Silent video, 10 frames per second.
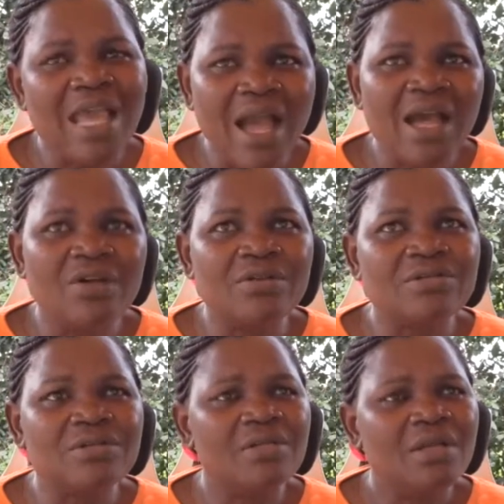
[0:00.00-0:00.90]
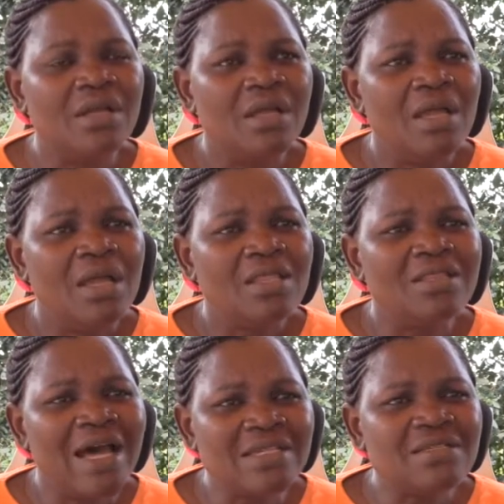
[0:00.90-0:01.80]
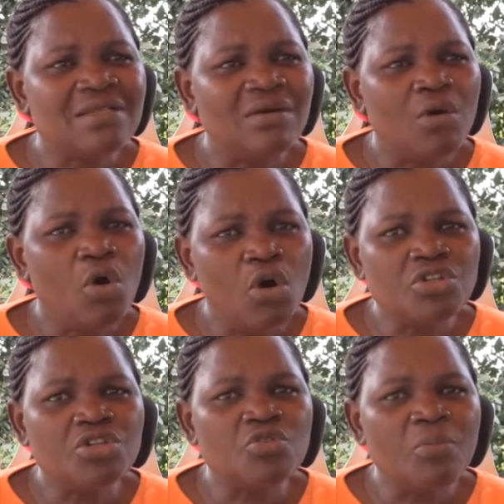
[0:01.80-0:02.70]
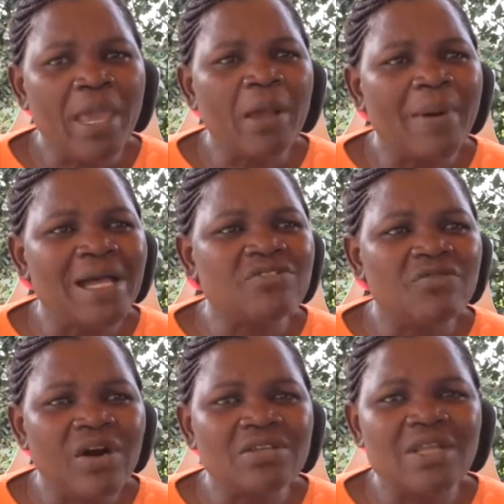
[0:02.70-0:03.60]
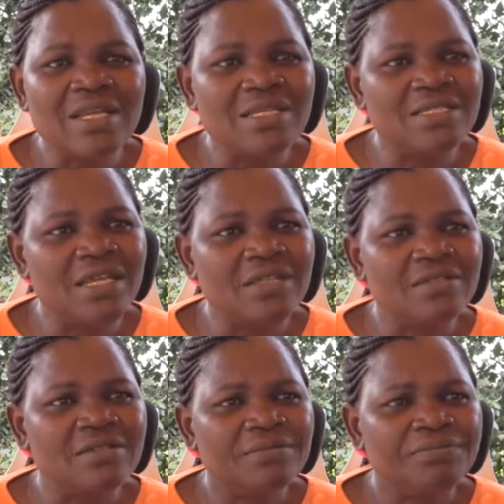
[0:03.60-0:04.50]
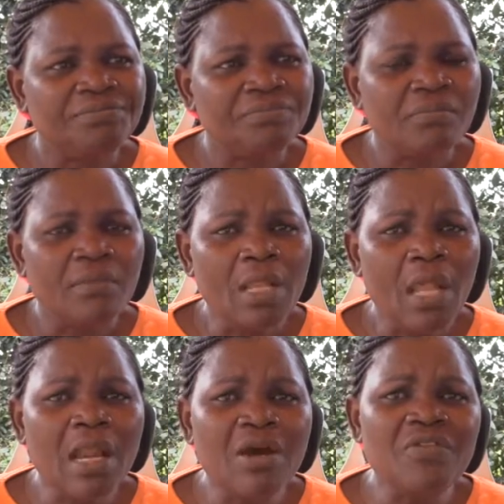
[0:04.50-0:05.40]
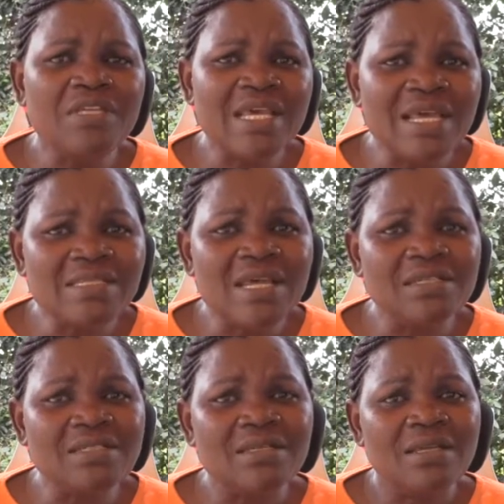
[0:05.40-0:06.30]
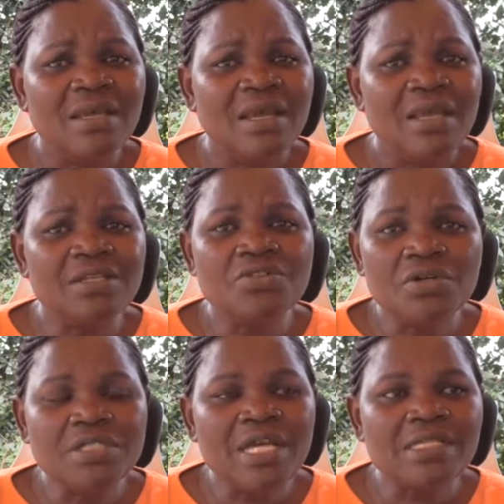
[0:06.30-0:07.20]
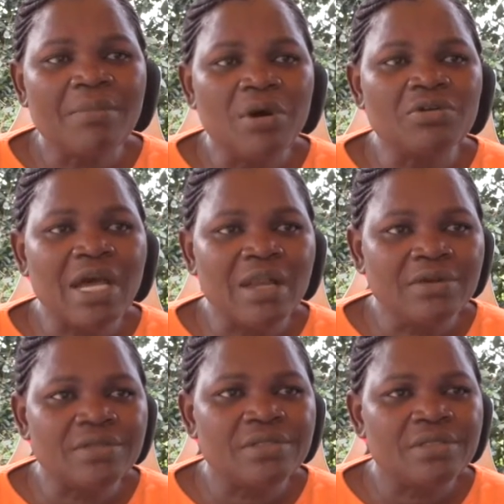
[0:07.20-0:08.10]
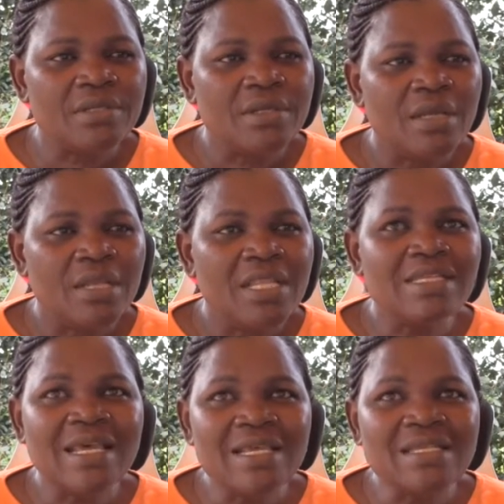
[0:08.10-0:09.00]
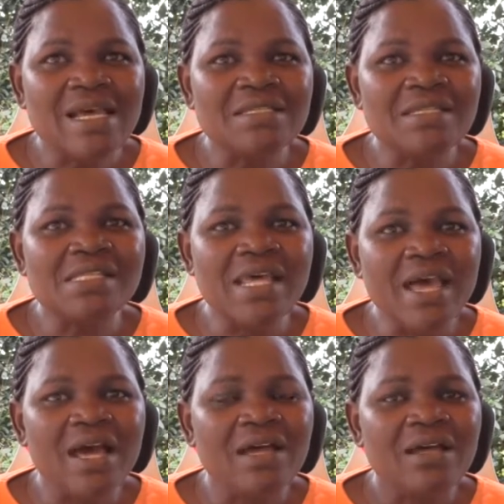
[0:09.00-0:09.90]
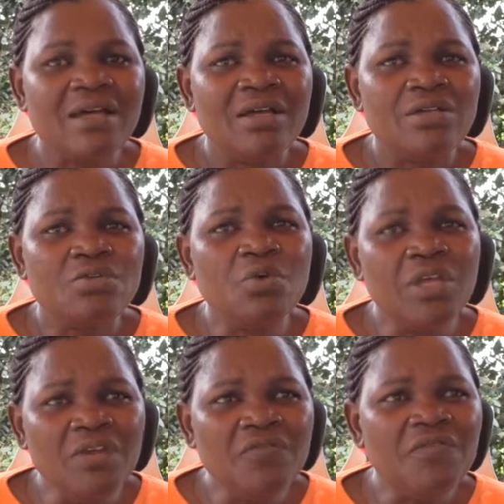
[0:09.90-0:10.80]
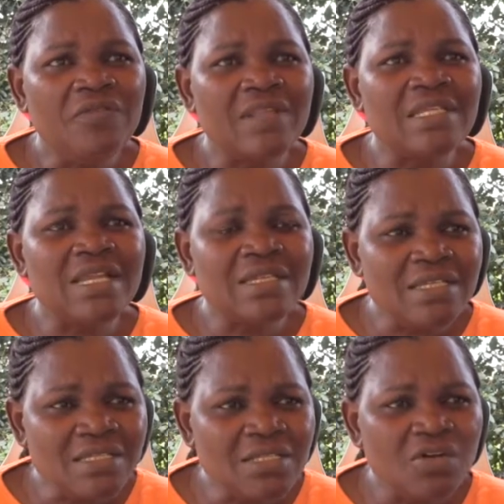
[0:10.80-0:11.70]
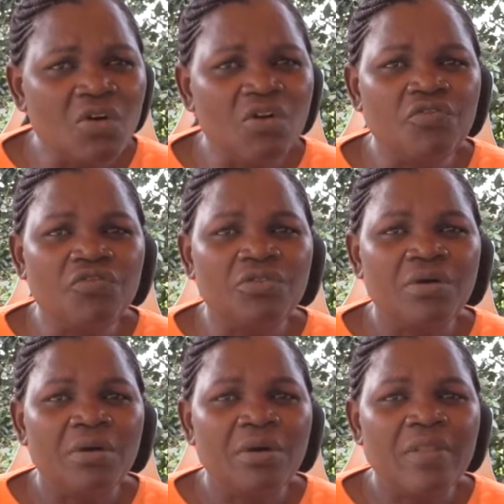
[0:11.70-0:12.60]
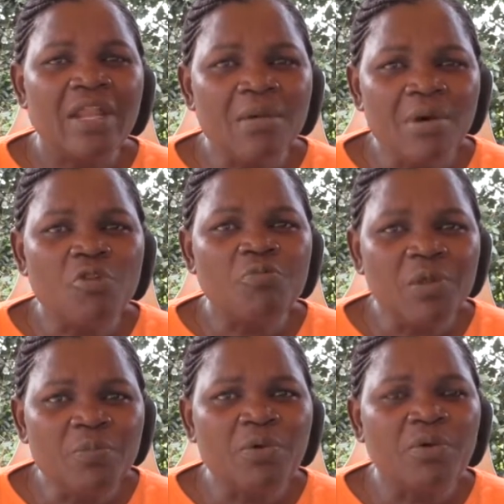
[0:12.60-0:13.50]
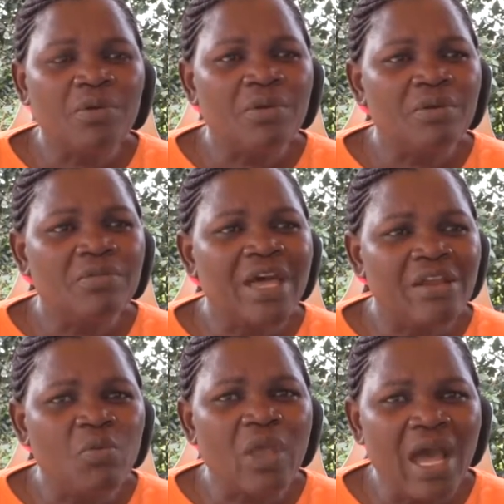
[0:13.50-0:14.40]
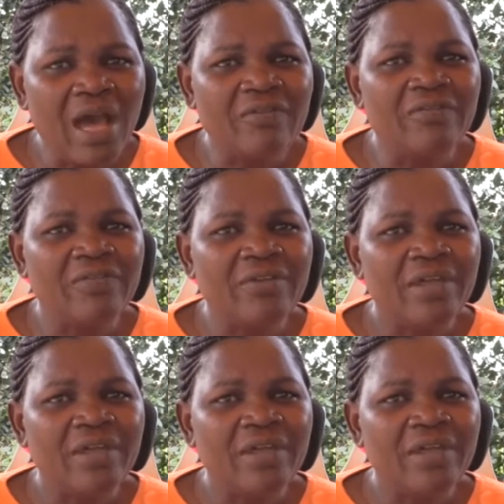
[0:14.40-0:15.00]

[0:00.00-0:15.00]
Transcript: young adults, that ought to make part of our statistics. Now, the census is not just about adults. The census is there to give the statistic of the number of people that we have